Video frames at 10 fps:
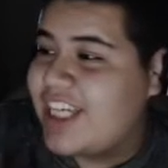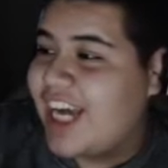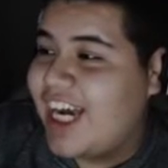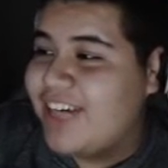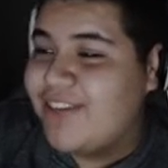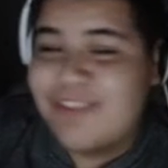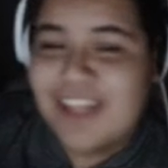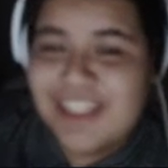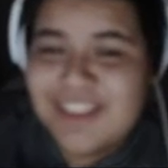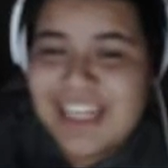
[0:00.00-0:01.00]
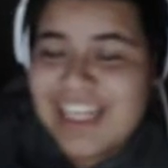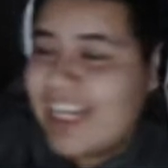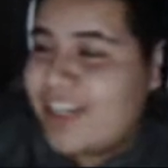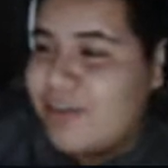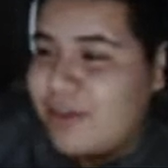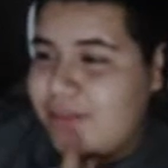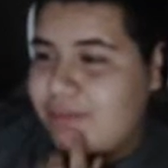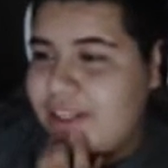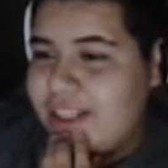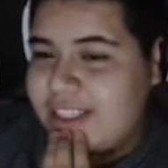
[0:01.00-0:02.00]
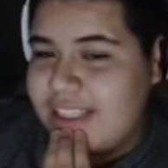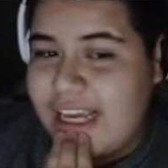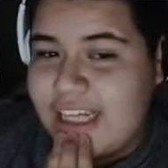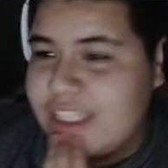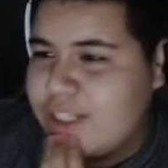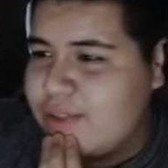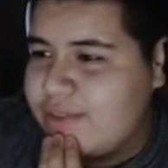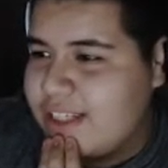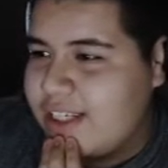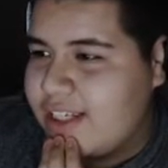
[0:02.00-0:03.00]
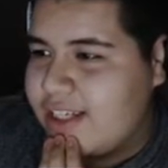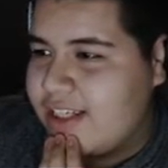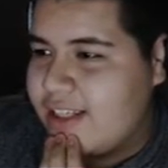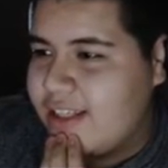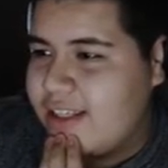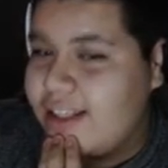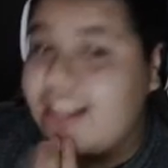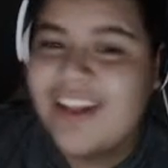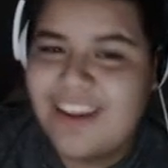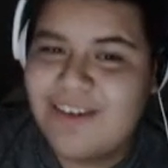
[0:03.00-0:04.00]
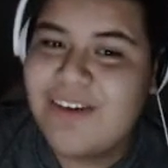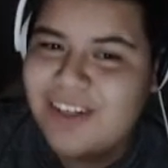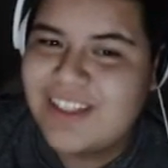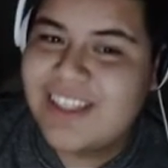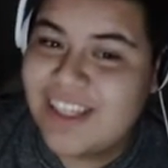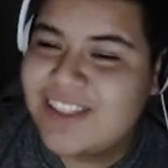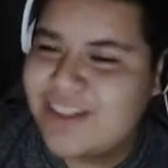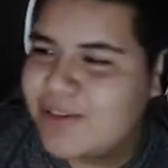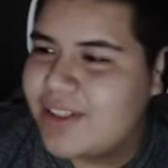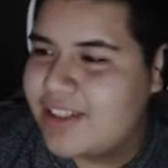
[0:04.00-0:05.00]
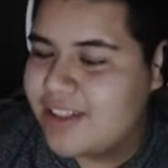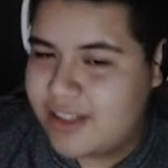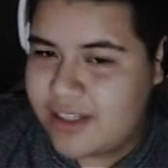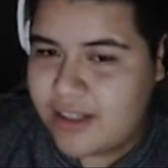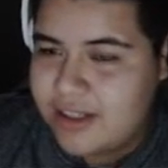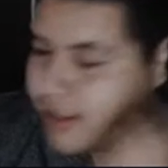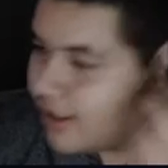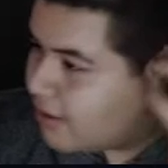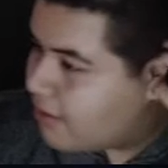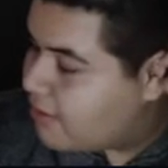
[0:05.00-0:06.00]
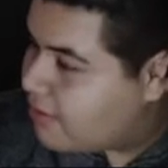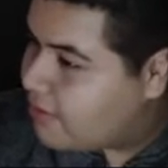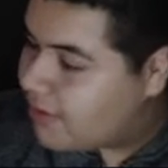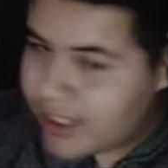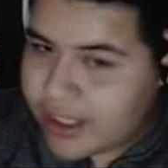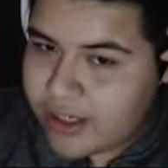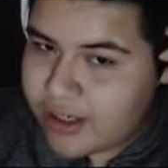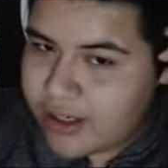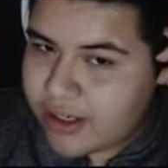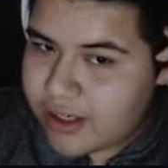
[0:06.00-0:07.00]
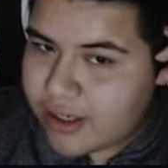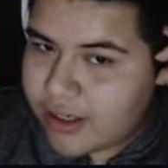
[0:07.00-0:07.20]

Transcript: scary. I kind of don't want to play this. Actually, I don't even think. Yeah, there we go. There's a noise. Wait.